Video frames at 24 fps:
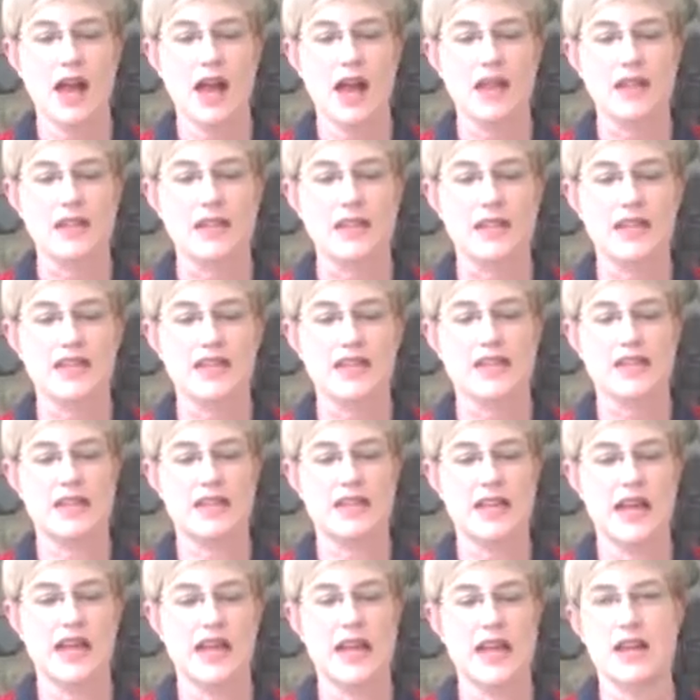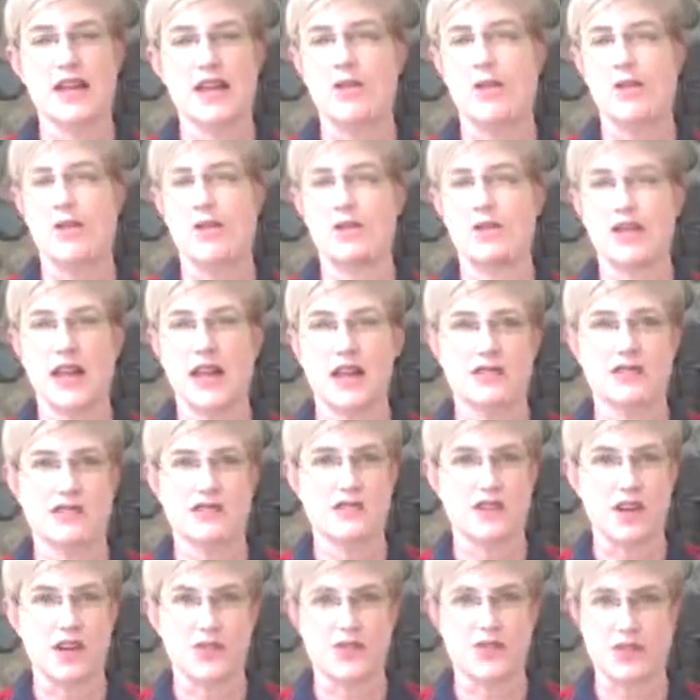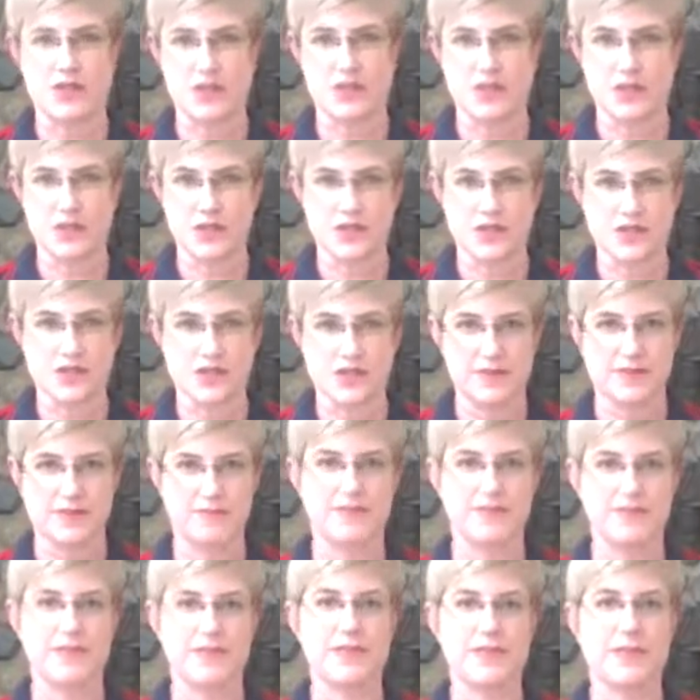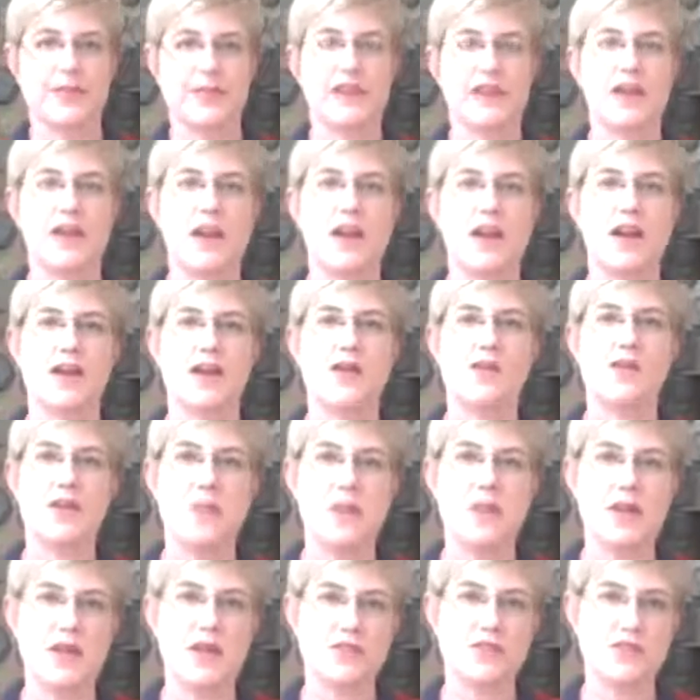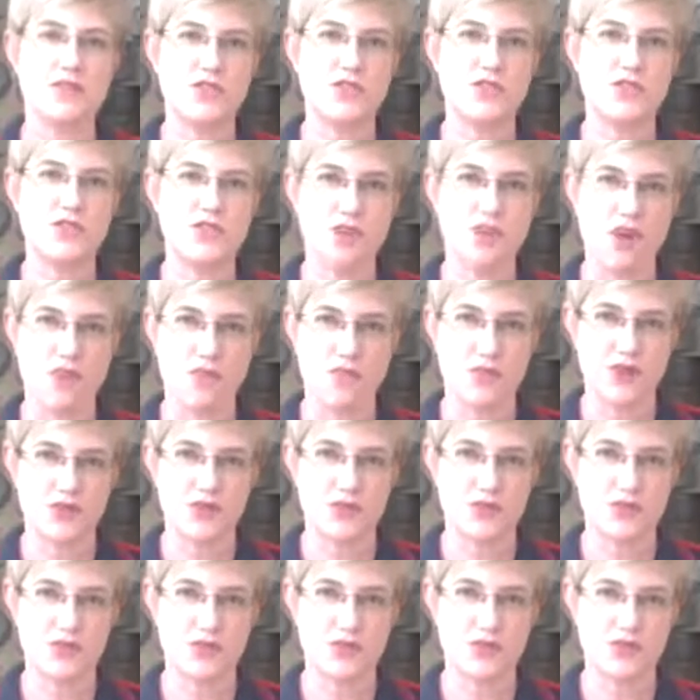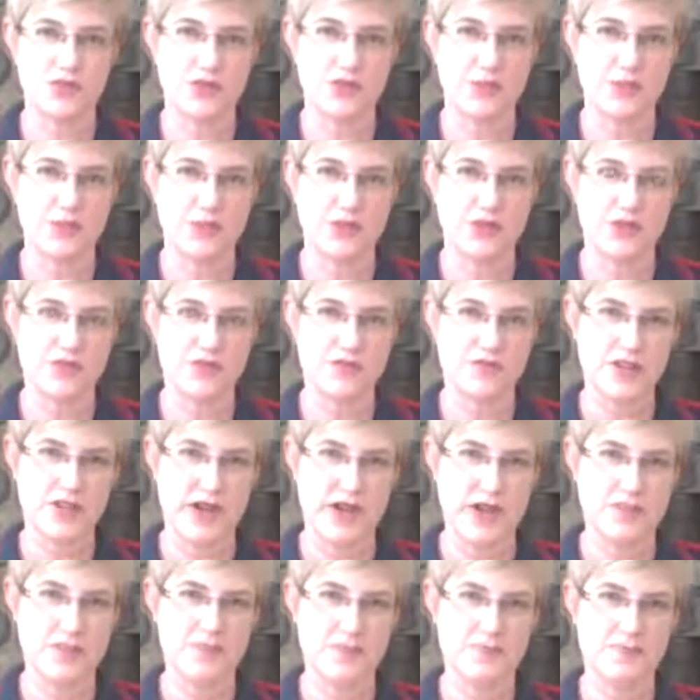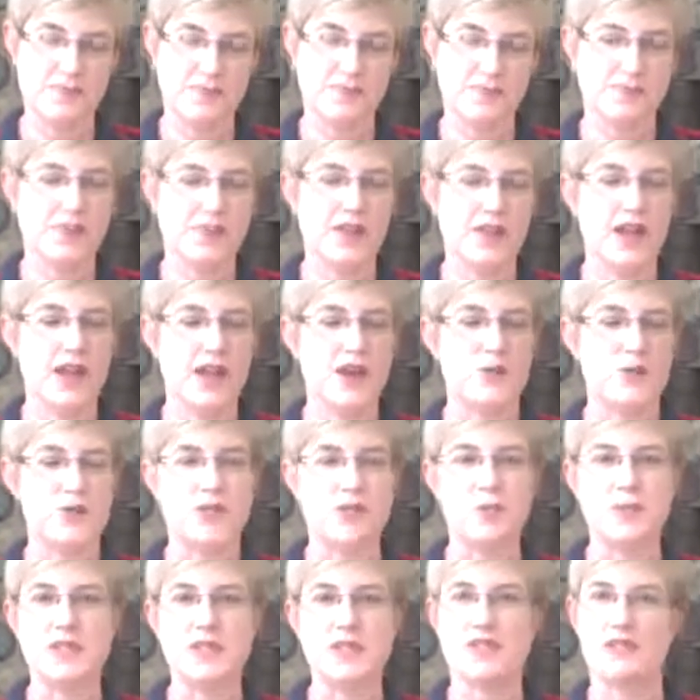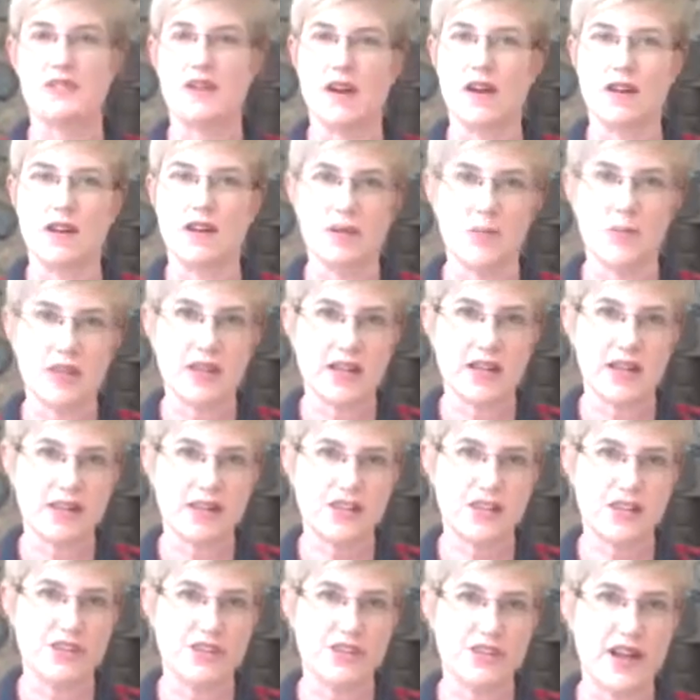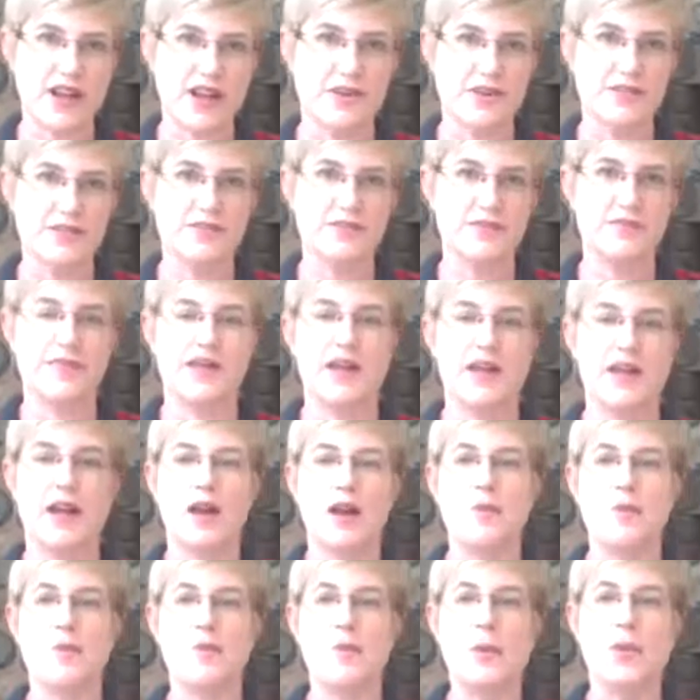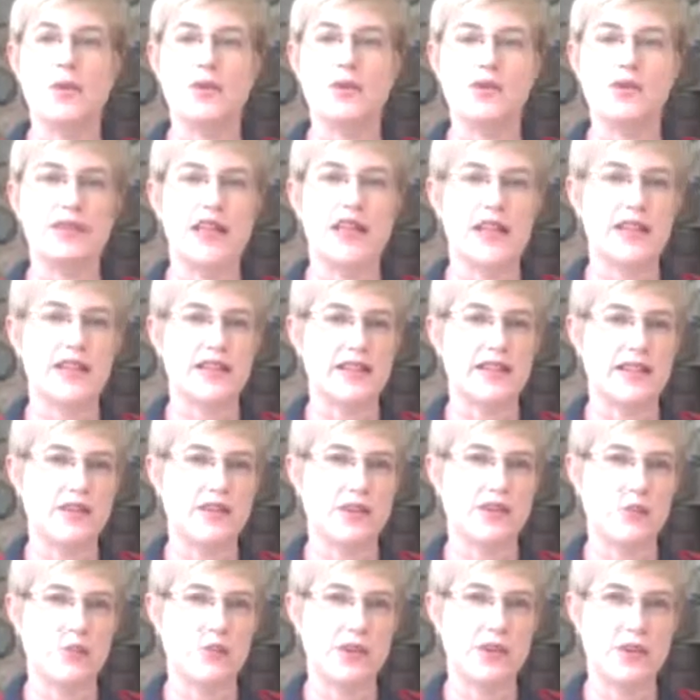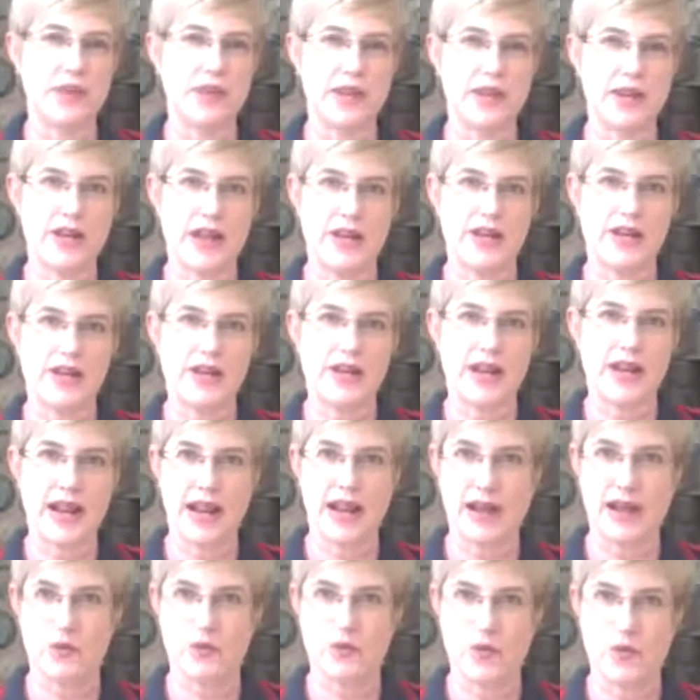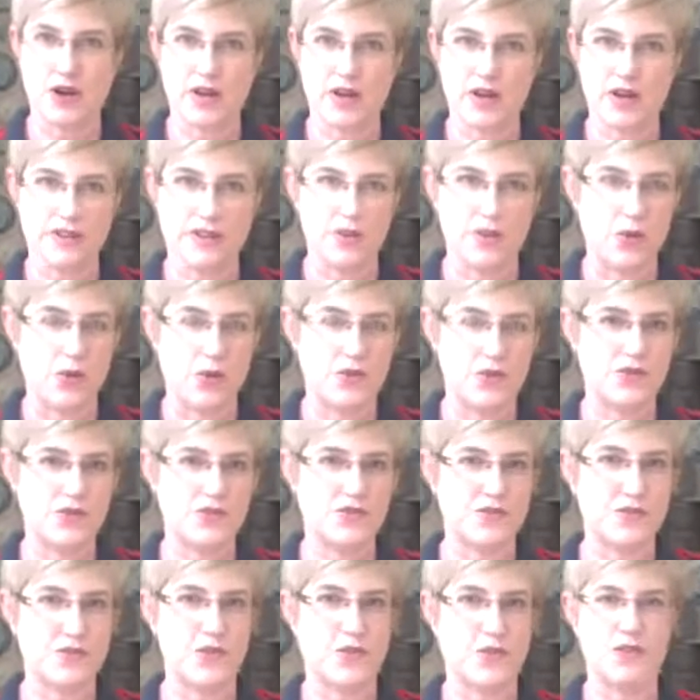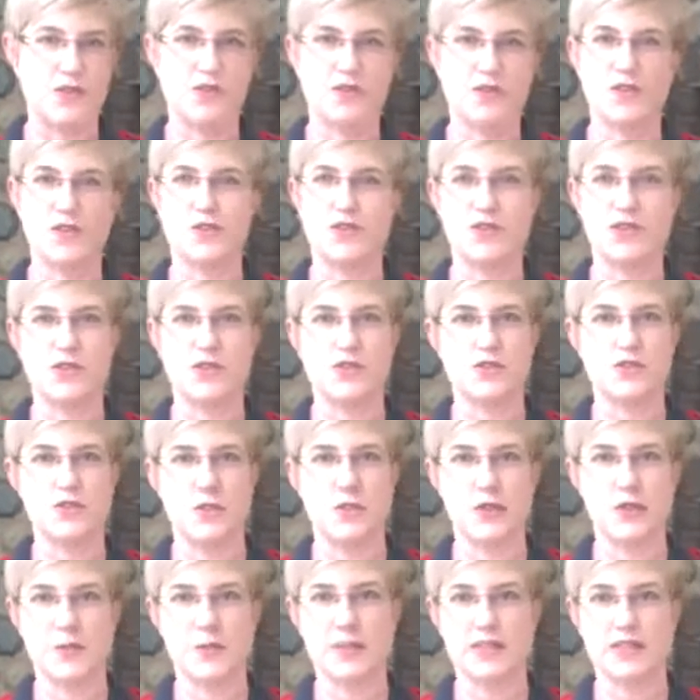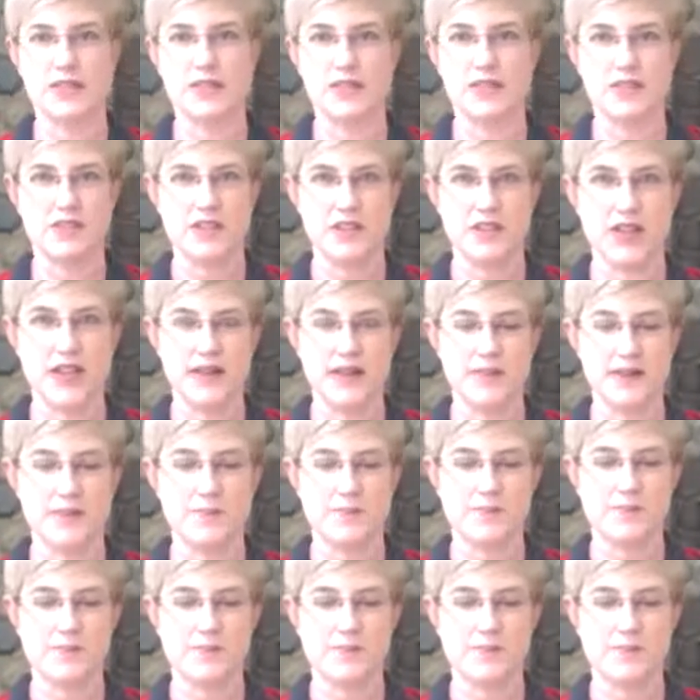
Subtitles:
Let's say your horse has a soft tissue injury. They are going to be on stall rest for a certain period of time, which means they're not going to be getting turned out. Most likely you'll be going out and hand walking the horse for 15 or 20 minutes every day.